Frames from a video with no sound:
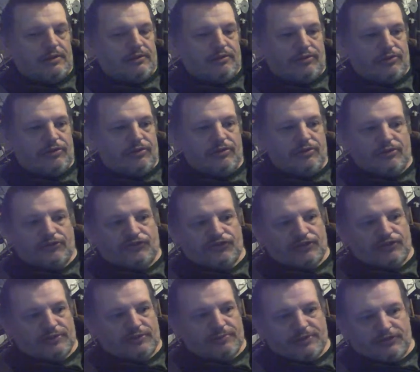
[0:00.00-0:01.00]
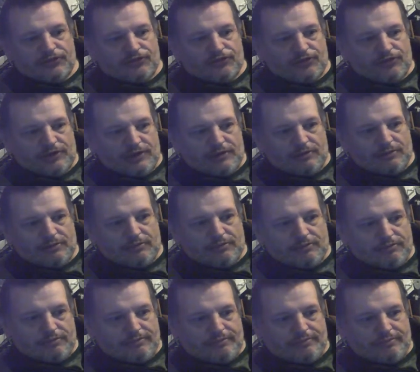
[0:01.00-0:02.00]
not seeing much on there.
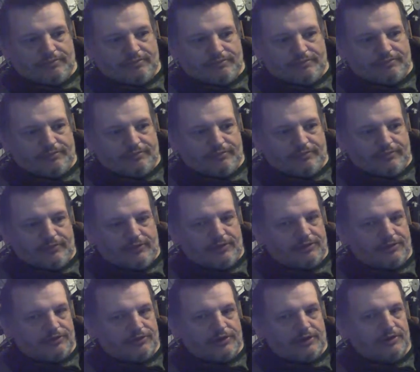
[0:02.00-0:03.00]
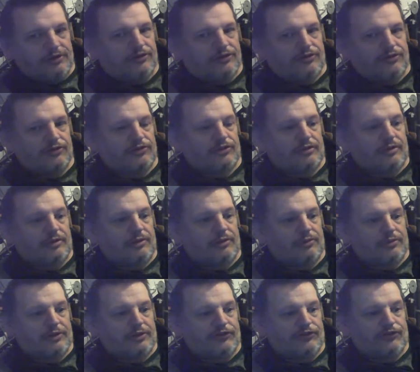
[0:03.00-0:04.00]
I don't know, it's because of the
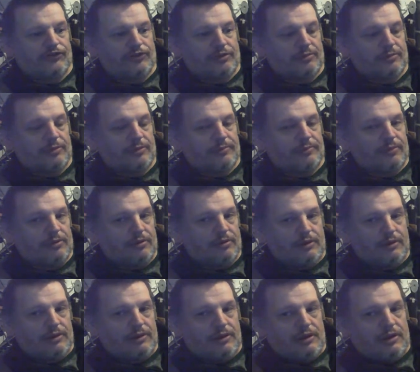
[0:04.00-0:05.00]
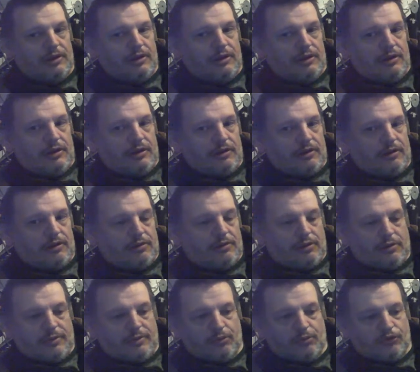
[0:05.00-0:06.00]
location I'm in, but
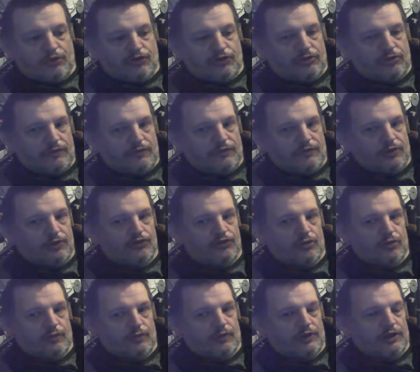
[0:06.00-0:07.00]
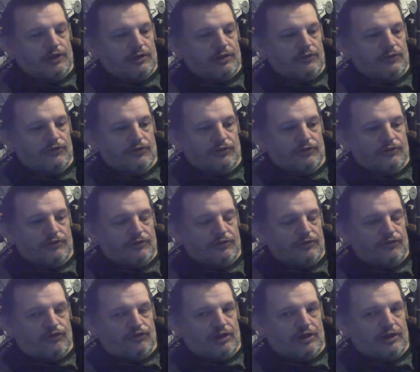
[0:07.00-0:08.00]
I've been watching a lot of YouTube videos and
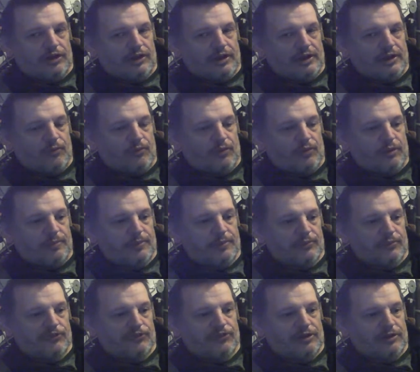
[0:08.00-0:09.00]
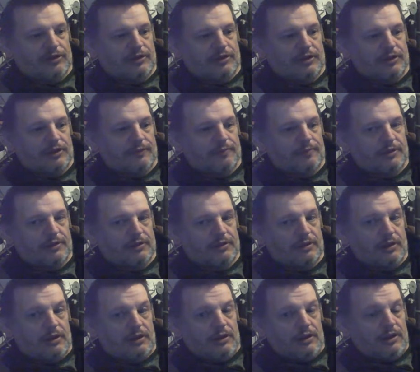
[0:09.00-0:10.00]
checking out where people say that they've been.
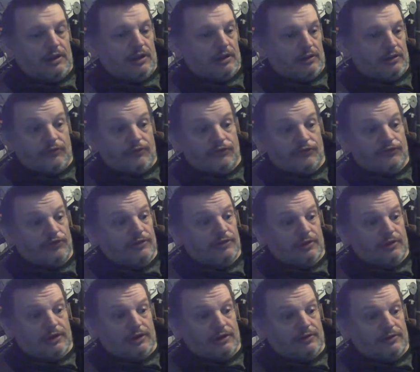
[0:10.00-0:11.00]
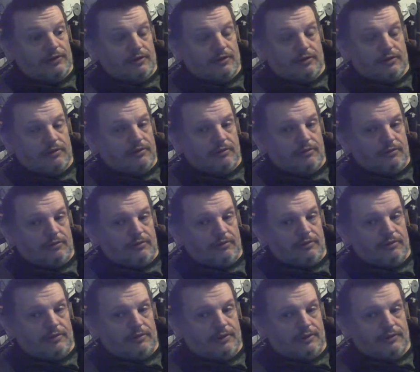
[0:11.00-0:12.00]
I'm not seeing anything,
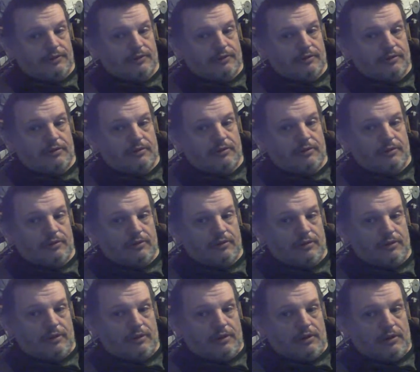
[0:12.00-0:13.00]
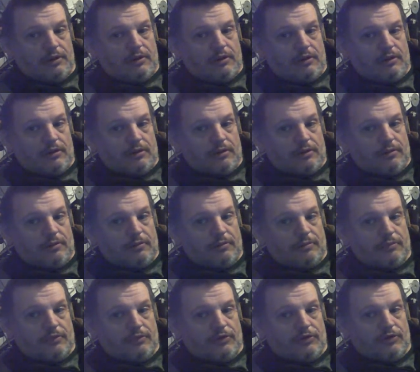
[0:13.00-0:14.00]
nothing.
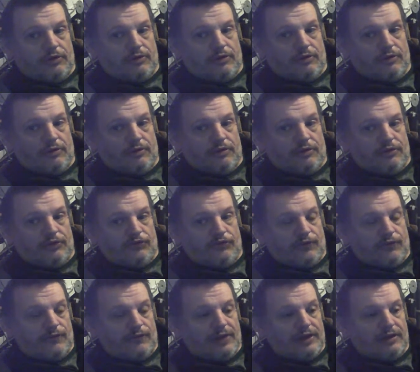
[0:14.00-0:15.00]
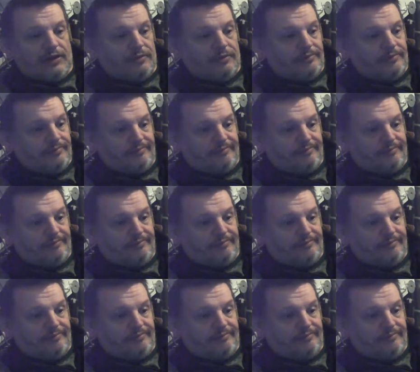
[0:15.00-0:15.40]
Savannah.